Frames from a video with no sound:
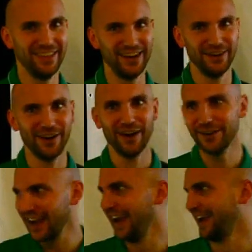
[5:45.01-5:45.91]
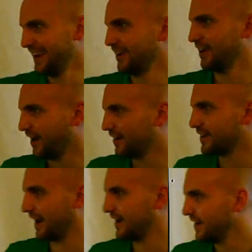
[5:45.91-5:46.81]
then you're okay. Right,
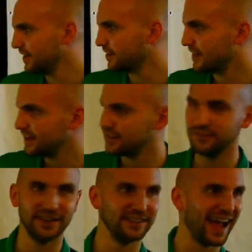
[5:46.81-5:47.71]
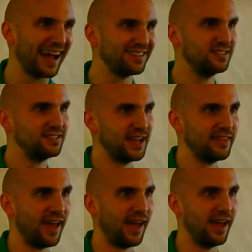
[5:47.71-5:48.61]
okay, so the interface has to say
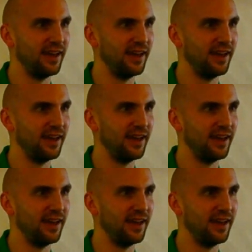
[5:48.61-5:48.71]
that.